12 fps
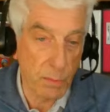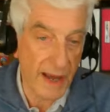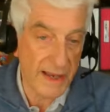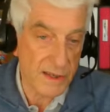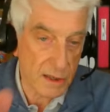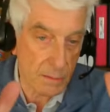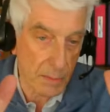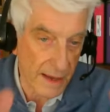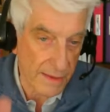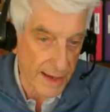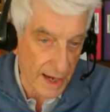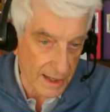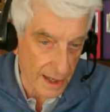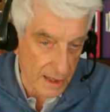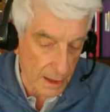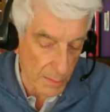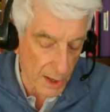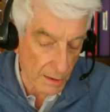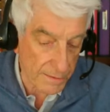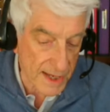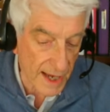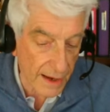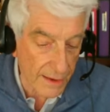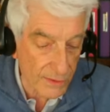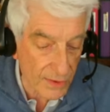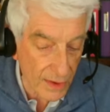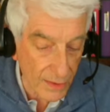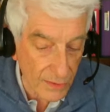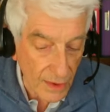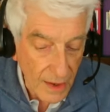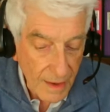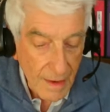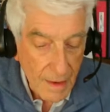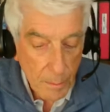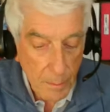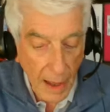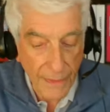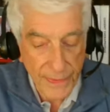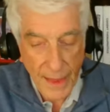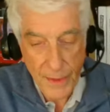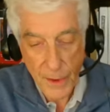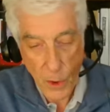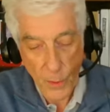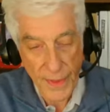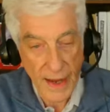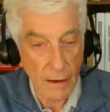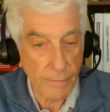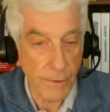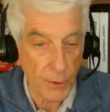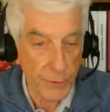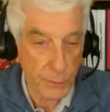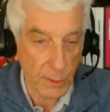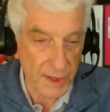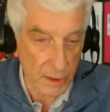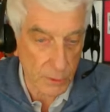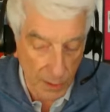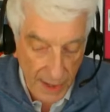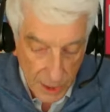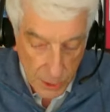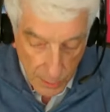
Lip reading: blessed by the Academy of Sciences. But, the Air Force wanted to get